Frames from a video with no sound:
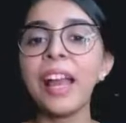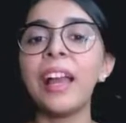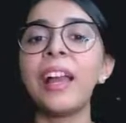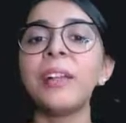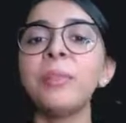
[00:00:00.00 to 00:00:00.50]

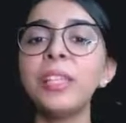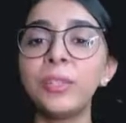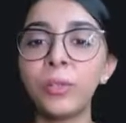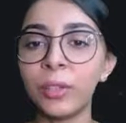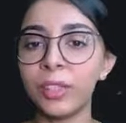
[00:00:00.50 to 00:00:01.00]
and be
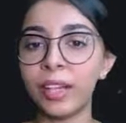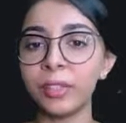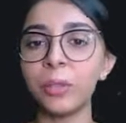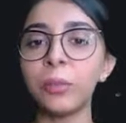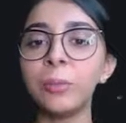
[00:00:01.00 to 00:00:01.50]
sworn at,
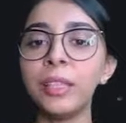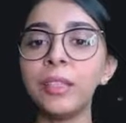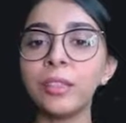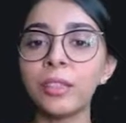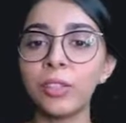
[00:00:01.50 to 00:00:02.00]
or
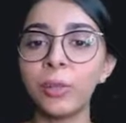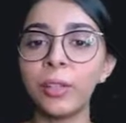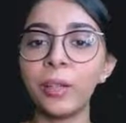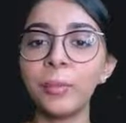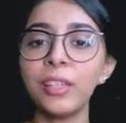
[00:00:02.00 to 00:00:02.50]
being
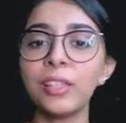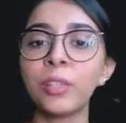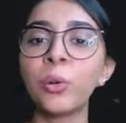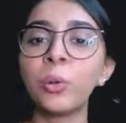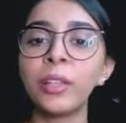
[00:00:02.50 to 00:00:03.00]
sworn at means
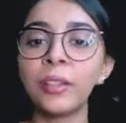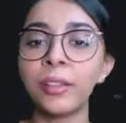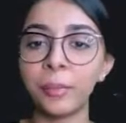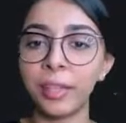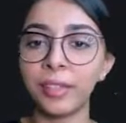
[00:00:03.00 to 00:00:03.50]
scolded
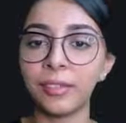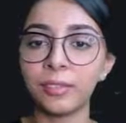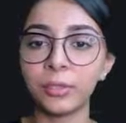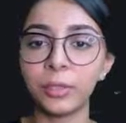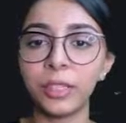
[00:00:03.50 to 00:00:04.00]
by.
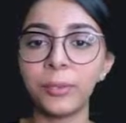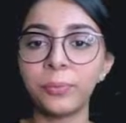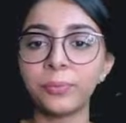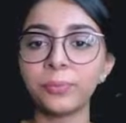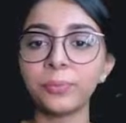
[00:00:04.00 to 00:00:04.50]
Okay,
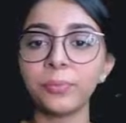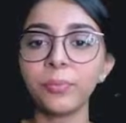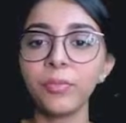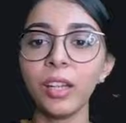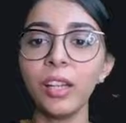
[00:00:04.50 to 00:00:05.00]

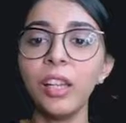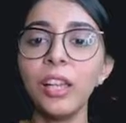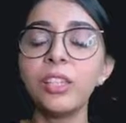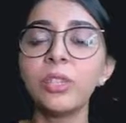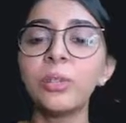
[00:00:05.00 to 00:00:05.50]

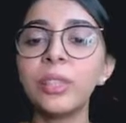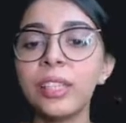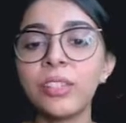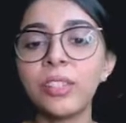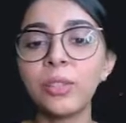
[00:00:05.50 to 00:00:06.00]
so
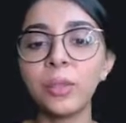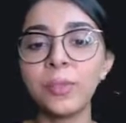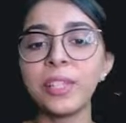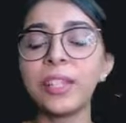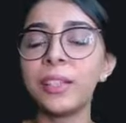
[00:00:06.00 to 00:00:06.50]
he just
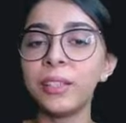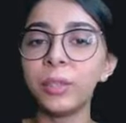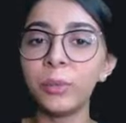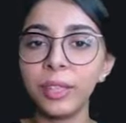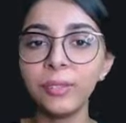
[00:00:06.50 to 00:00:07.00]
always get in
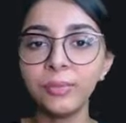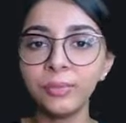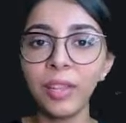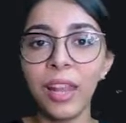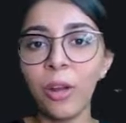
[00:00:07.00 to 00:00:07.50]
the way,
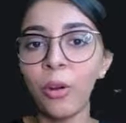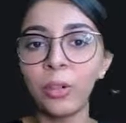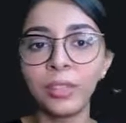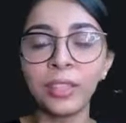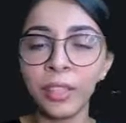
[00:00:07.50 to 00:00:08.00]

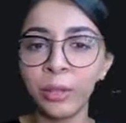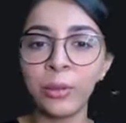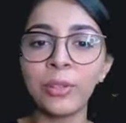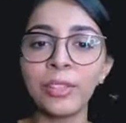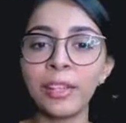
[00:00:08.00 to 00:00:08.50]
all the
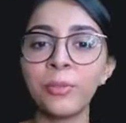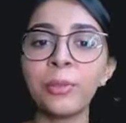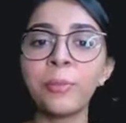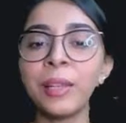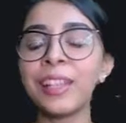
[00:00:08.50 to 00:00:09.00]
chaos, and
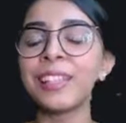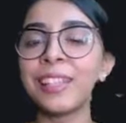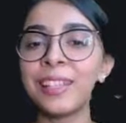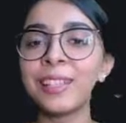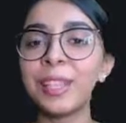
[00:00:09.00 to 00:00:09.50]
would make
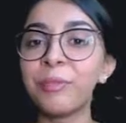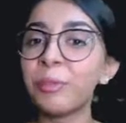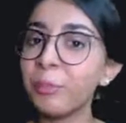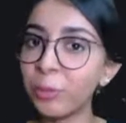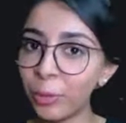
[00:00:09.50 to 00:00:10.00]
things
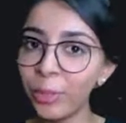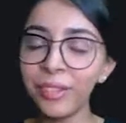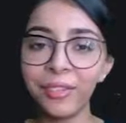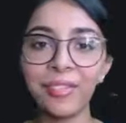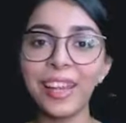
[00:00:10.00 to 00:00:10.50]
even more
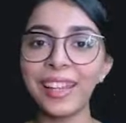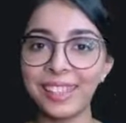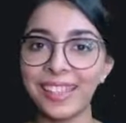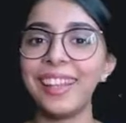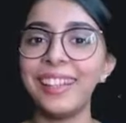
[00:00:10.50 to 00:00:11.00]

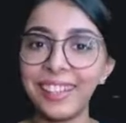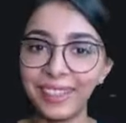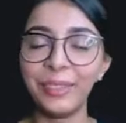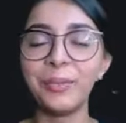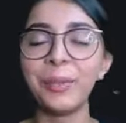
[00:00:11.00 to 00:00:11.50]

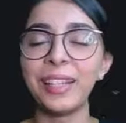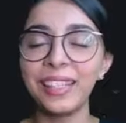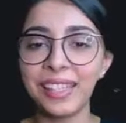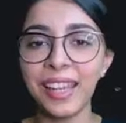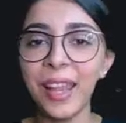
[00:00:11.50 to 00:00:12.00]
excited, you might
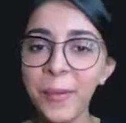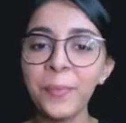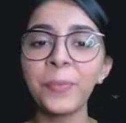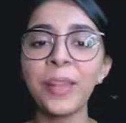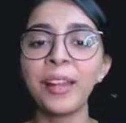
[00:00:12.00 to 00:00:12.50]
say,
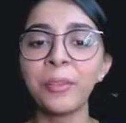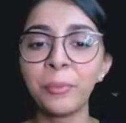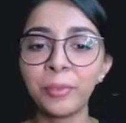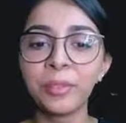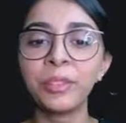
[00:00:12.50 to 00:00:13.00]

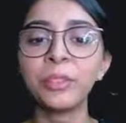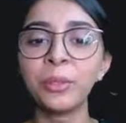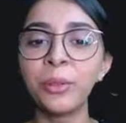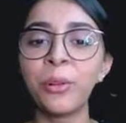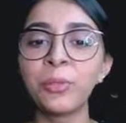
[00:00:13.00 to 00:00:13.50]
and
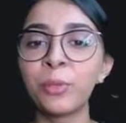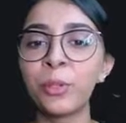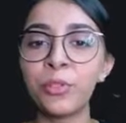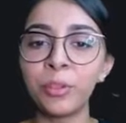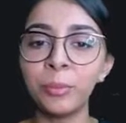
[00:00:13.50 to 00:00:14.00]
cause
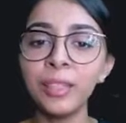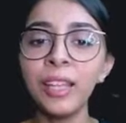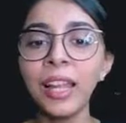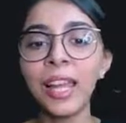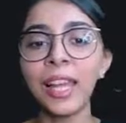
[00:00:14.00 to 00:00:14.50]
more trouble,
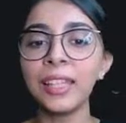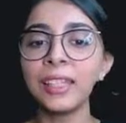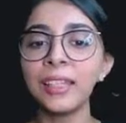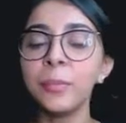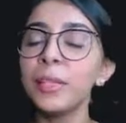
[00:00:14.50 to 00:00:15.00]

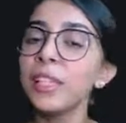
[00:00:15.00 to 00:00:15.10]
and then be